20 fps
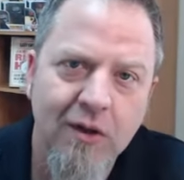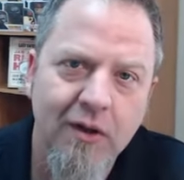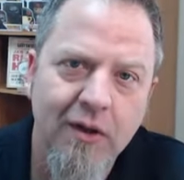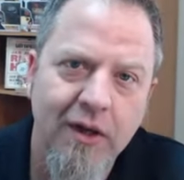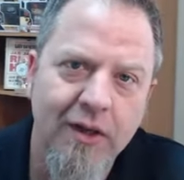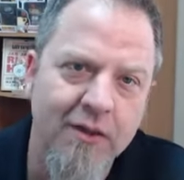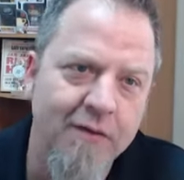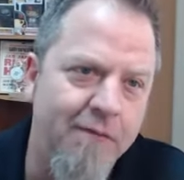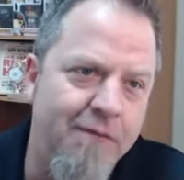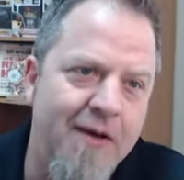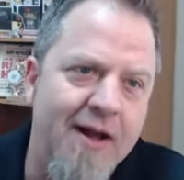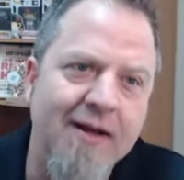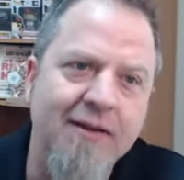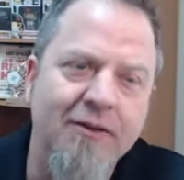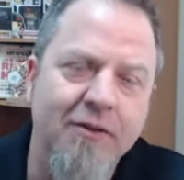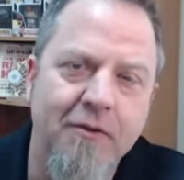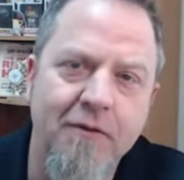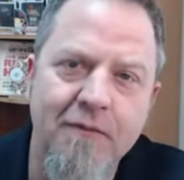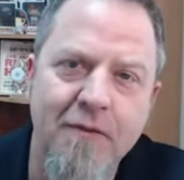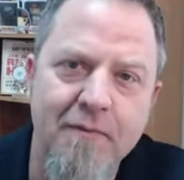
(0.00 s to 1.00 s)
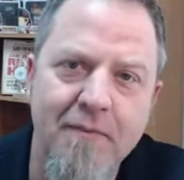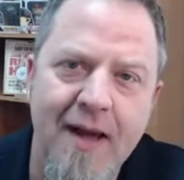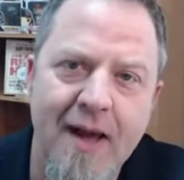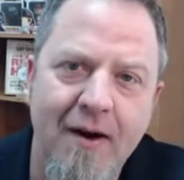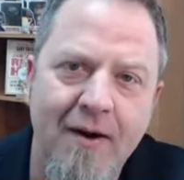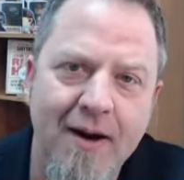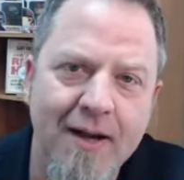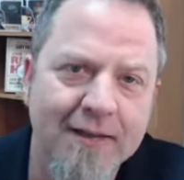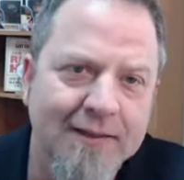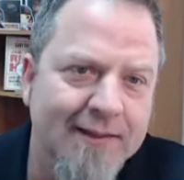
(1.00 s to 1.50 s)
and the factor of the
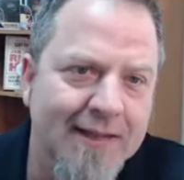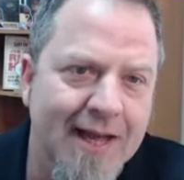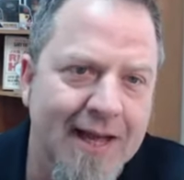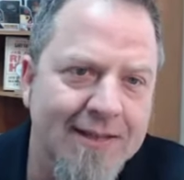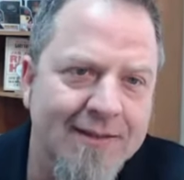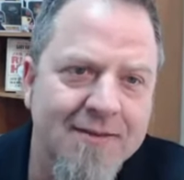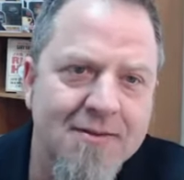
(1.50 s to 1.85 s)
matter has has